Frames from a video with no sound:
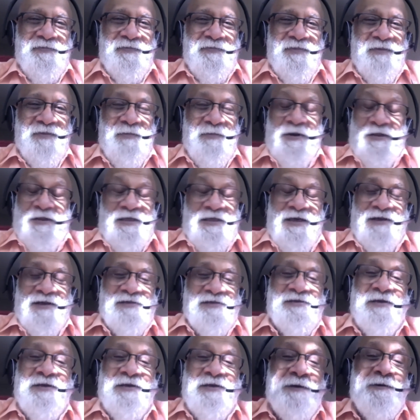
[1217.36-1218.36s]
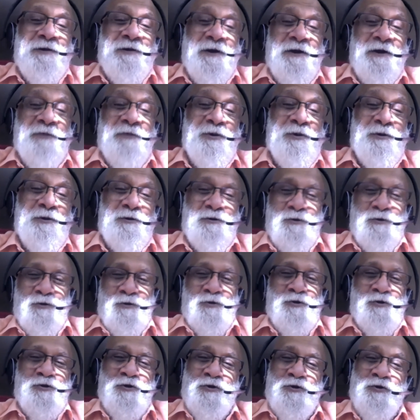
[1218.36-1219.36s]
But there is incredible truth
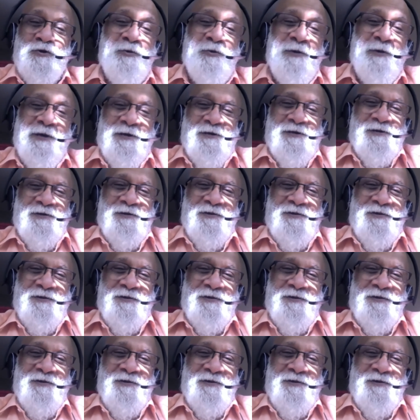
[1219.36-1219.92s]
to it.